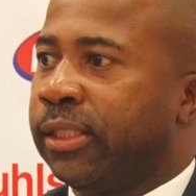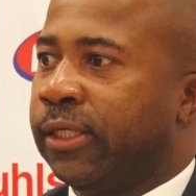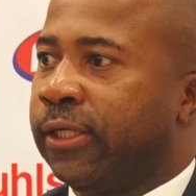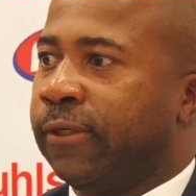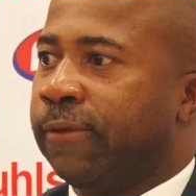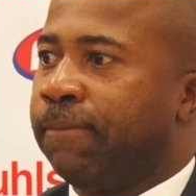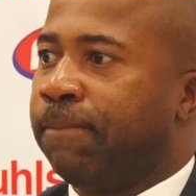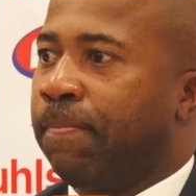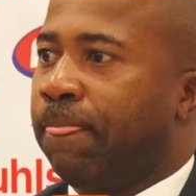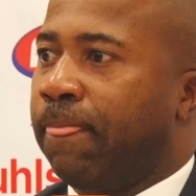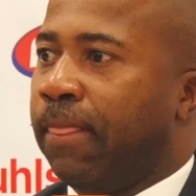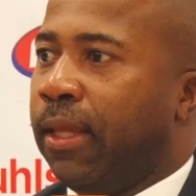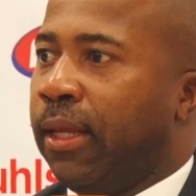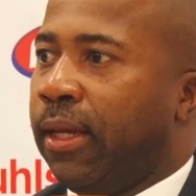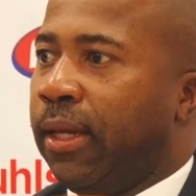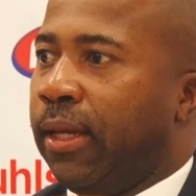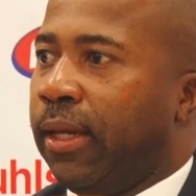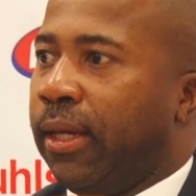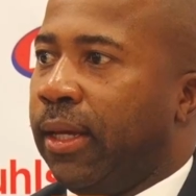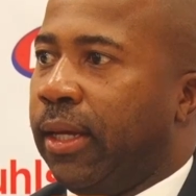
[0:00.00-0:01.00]

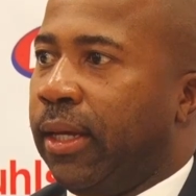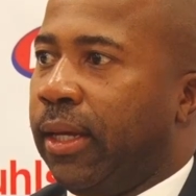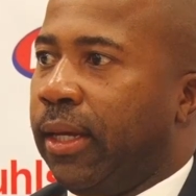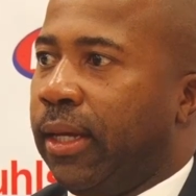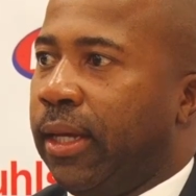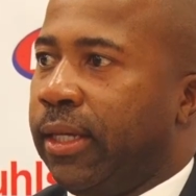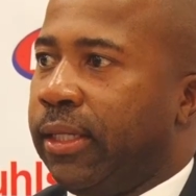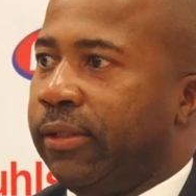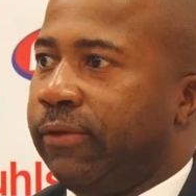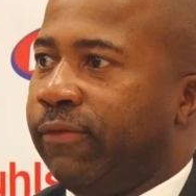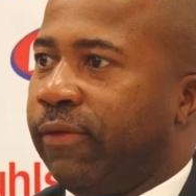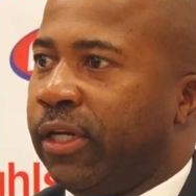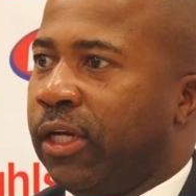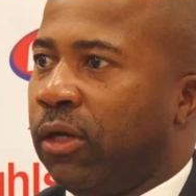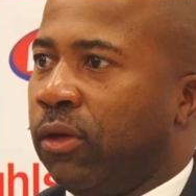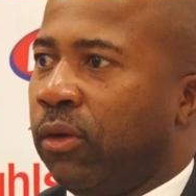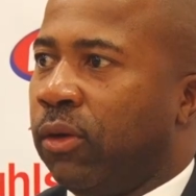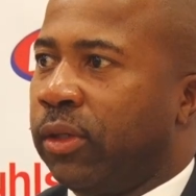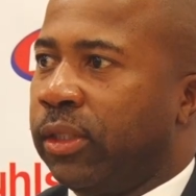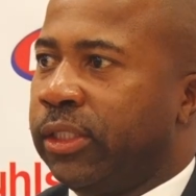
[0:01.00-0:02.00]
a very
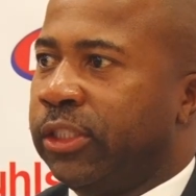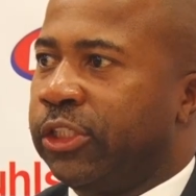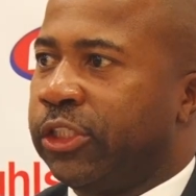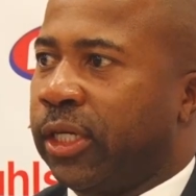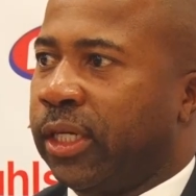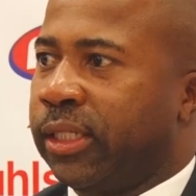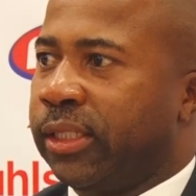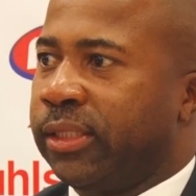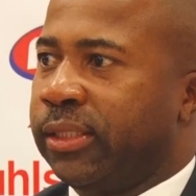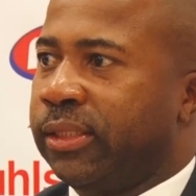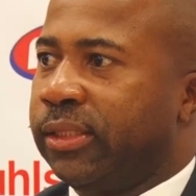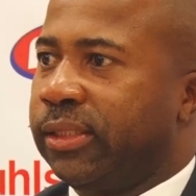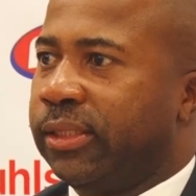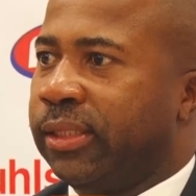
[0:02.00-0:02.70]
long injury